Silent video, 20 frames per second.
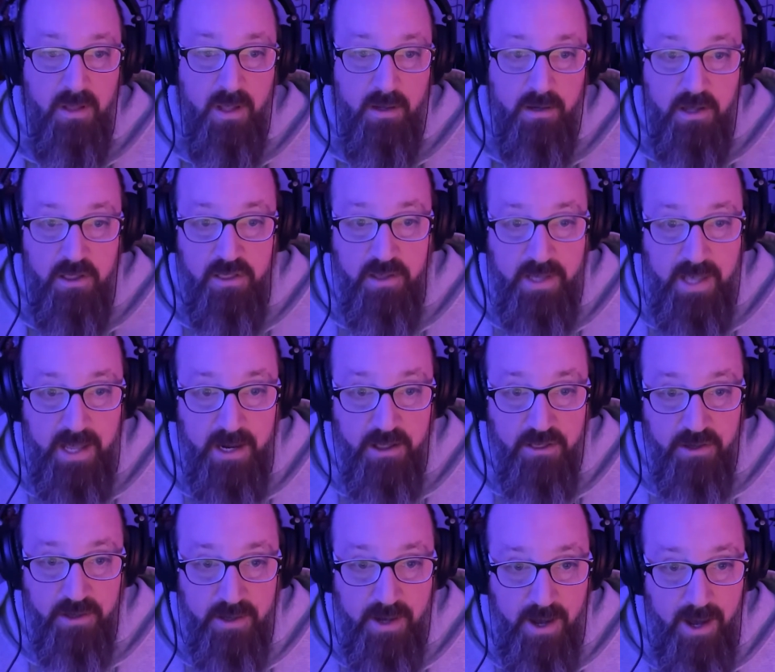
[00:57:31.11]
Because again,
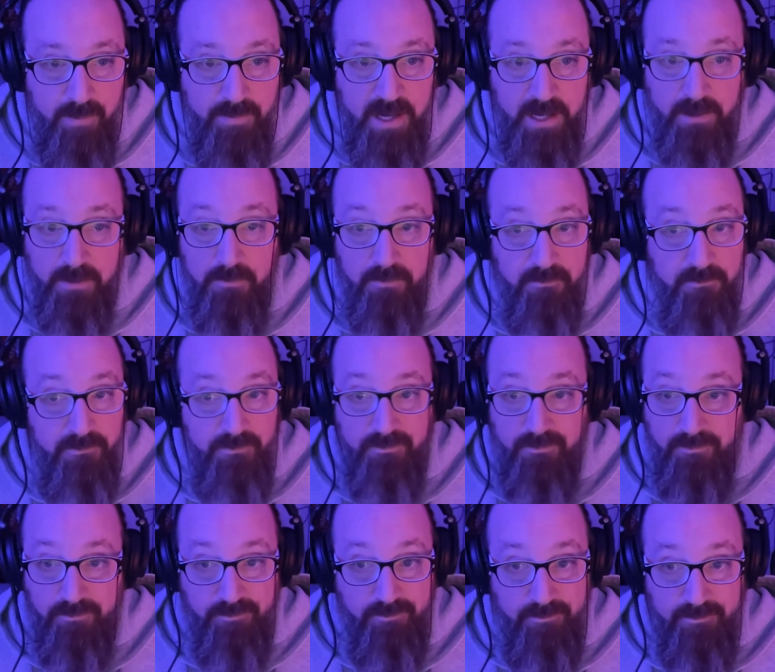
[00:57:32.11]
as a comic,
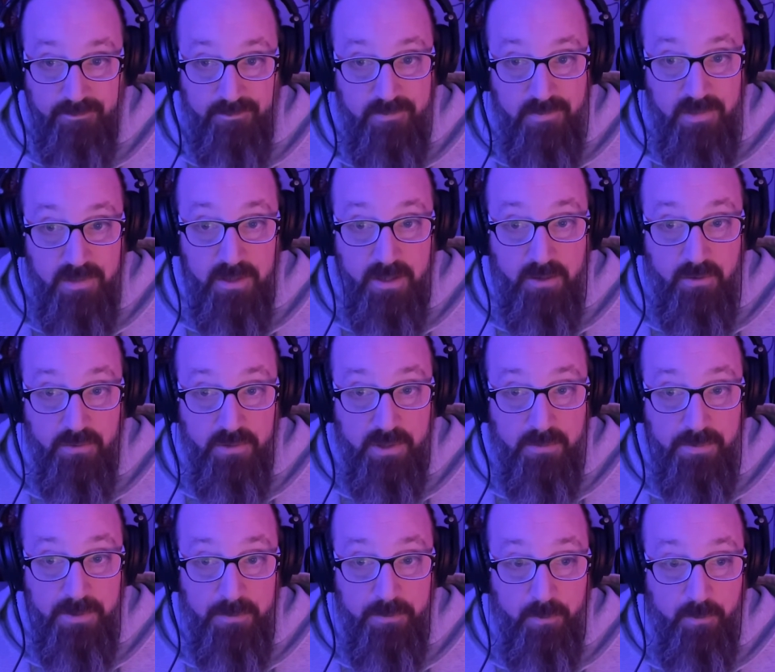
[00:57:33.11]
I don't
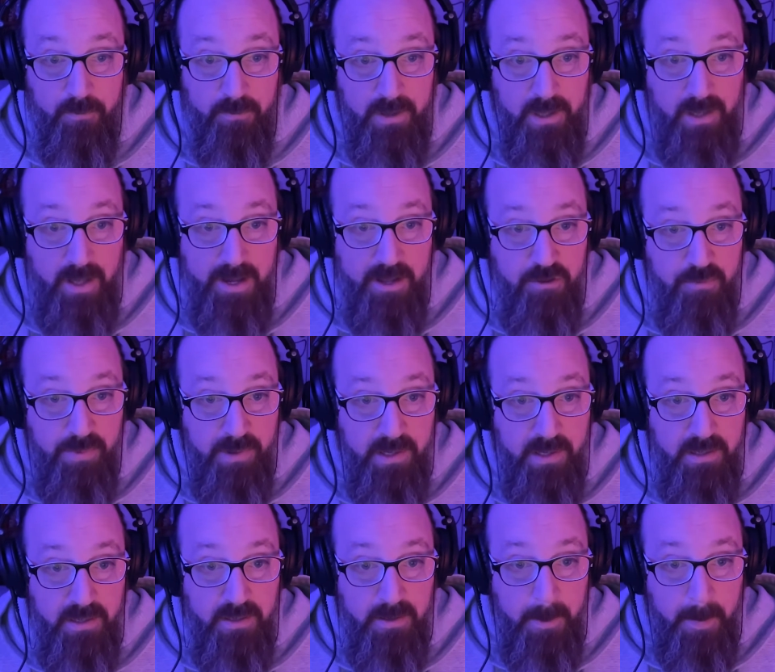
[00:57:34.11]
think people realize,
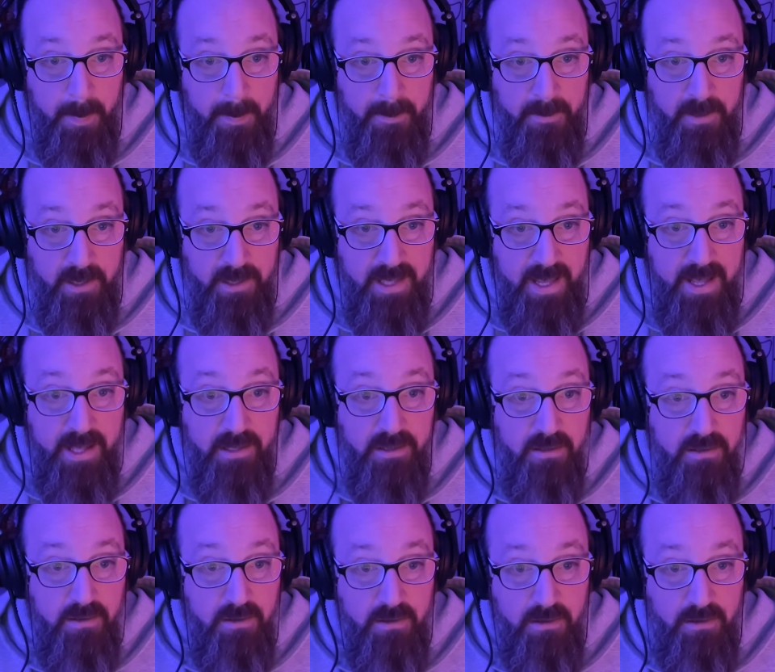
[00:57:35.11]
but
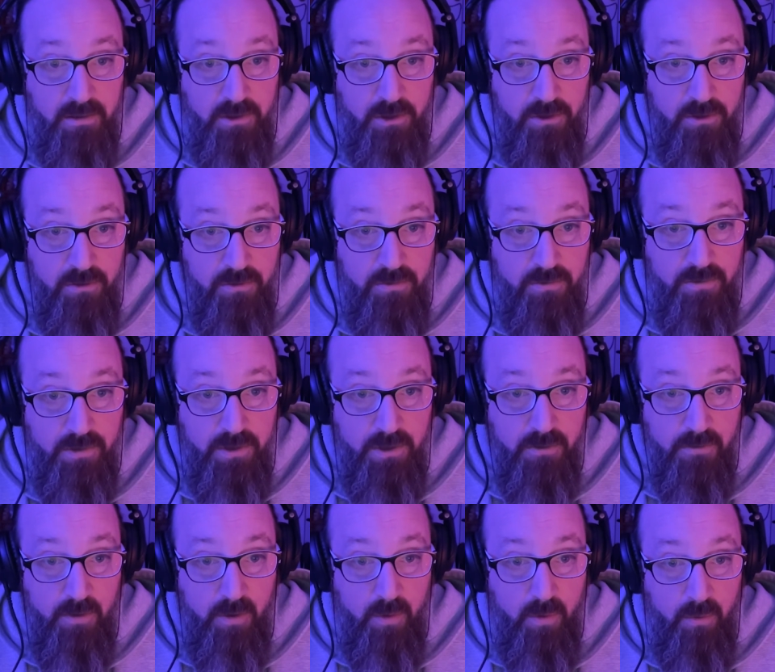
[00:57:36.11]
again, you,
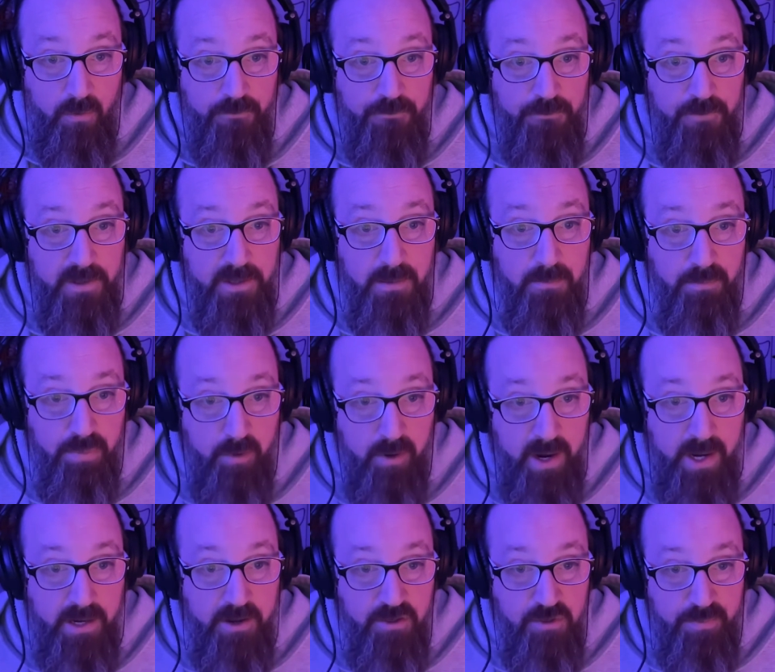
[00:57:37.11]
your whole fucking
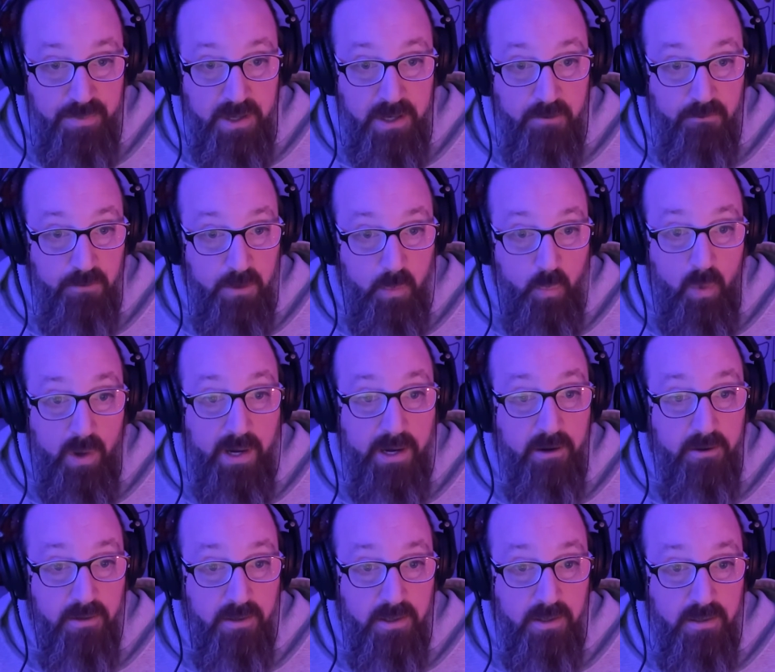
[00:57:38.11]
brain is being
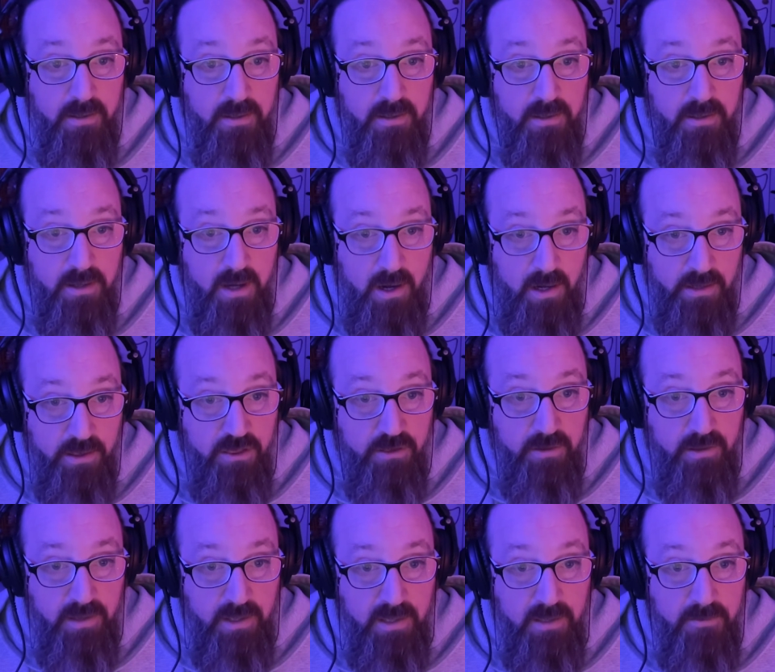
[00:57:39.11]
rewired
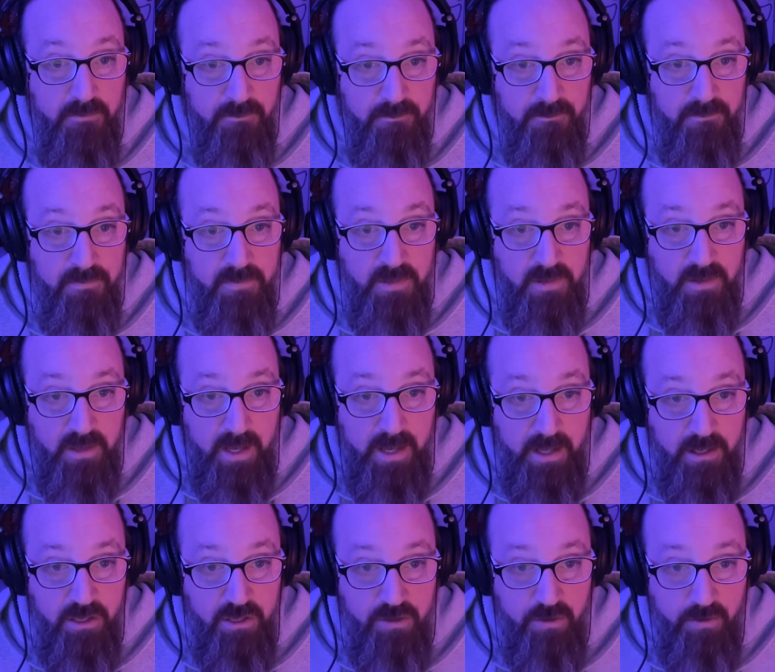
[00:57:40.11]
constantly.
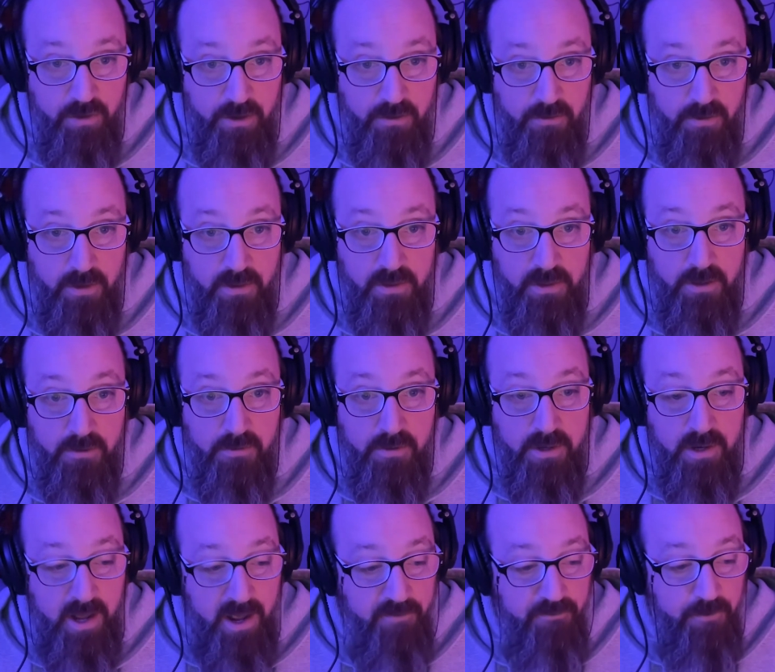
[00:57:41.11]
And so you're, you're
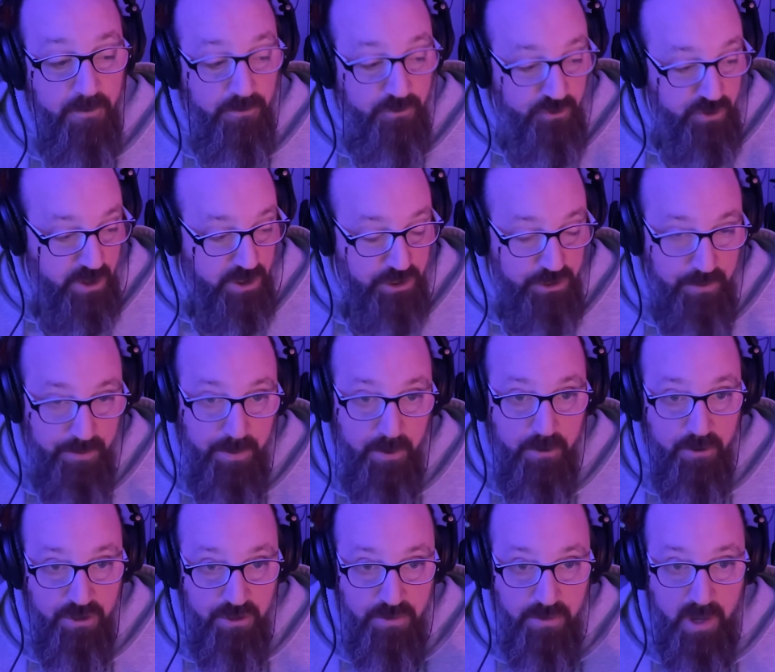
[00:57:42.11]
never just the
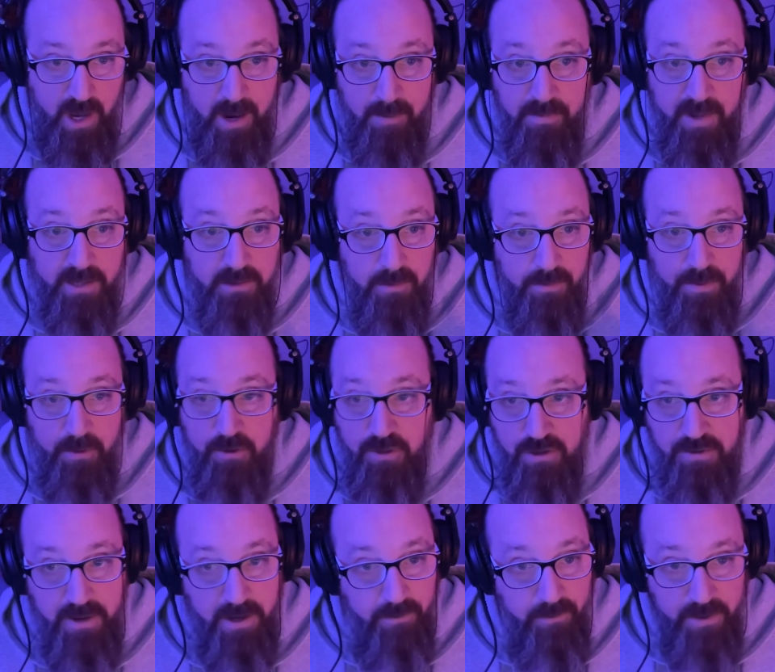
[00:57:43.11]
person. I'm not the
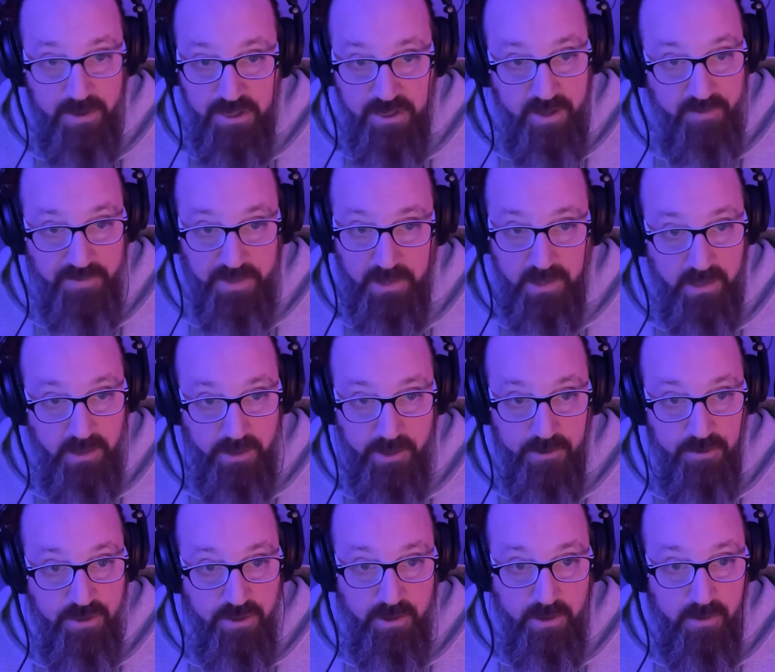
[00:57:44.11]
person I was seventeen
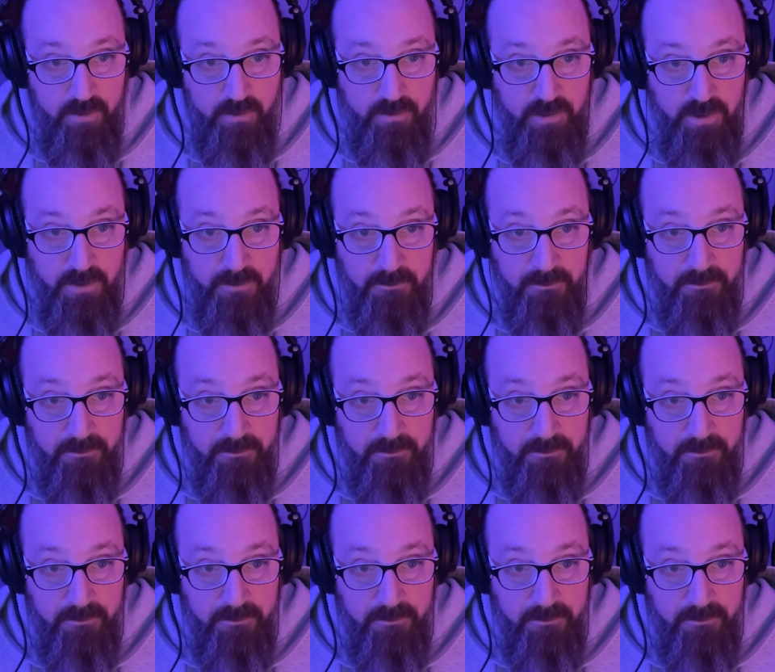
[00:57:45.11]
years ago.